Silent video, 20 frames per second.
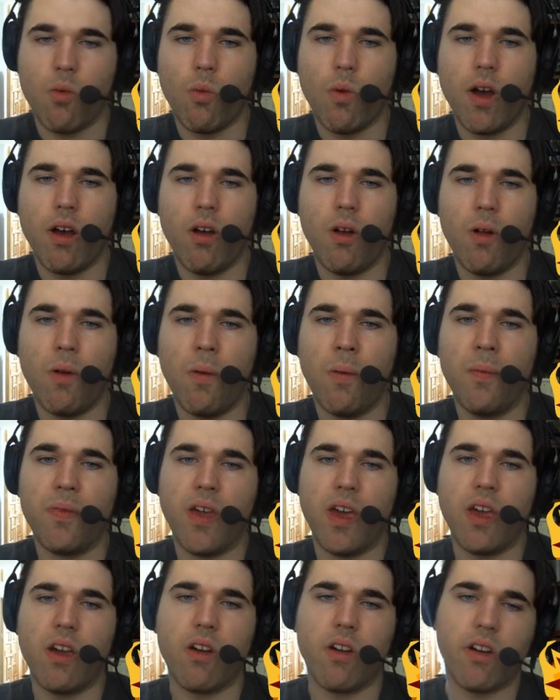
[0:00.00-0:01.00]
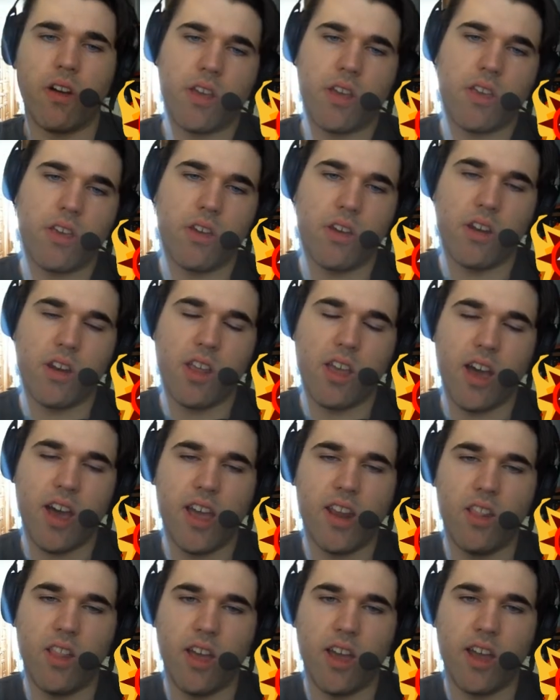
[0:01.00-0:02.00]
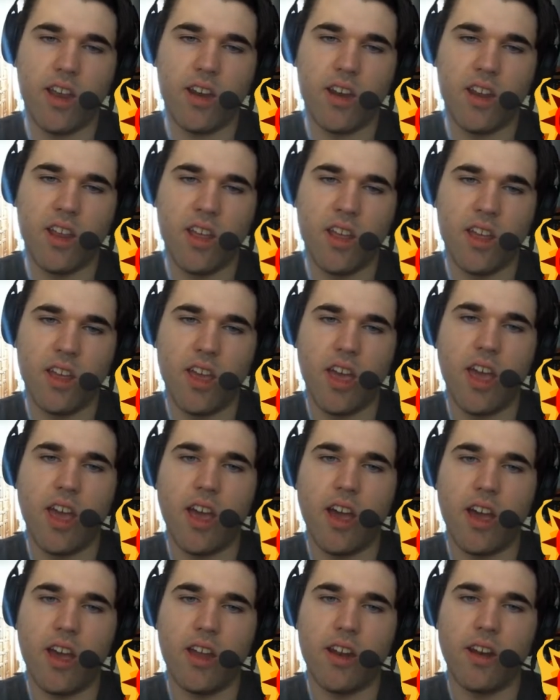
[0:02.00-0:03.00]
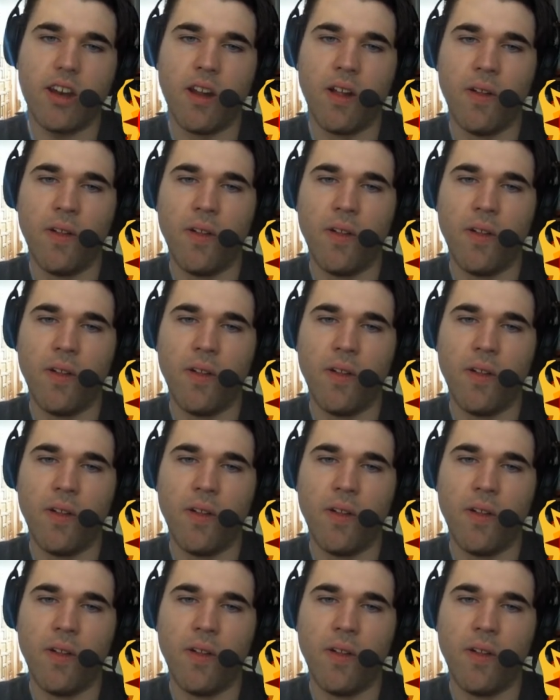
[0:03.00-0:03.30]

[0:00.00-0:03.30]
Well, they are a good guideline, and